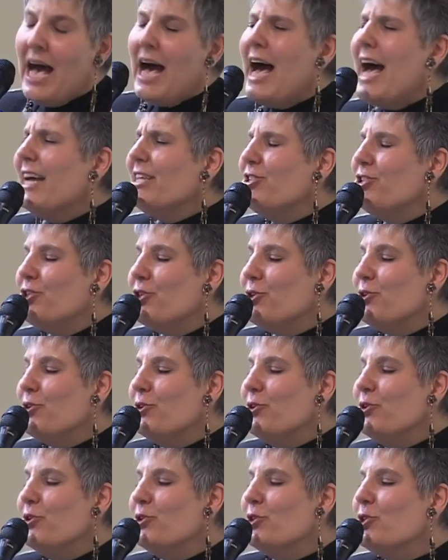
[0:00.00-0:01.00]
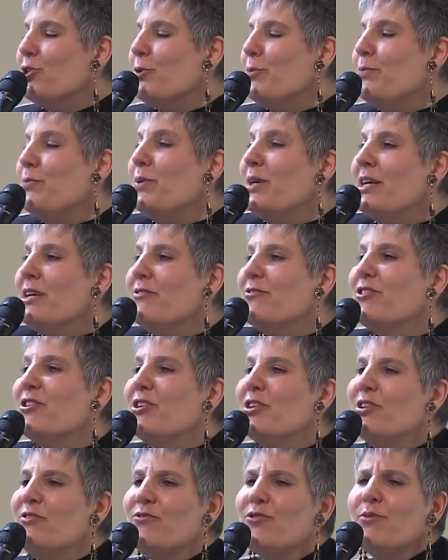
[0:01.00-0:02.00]
I choose to
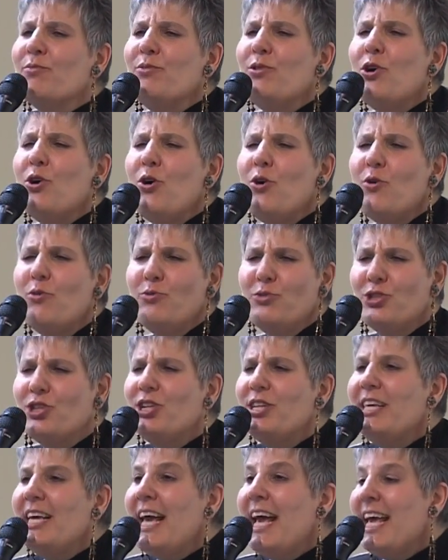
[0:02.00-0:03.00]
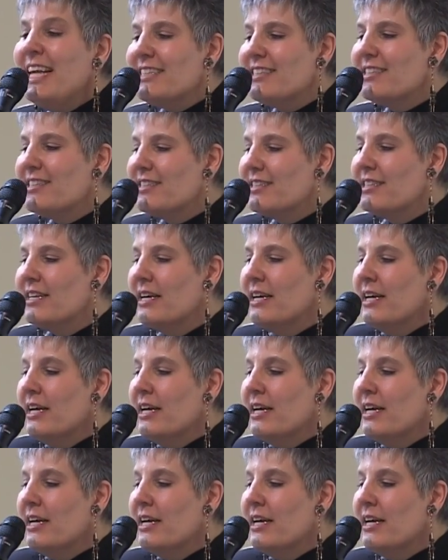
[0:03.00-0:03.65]
pivot from no to yes,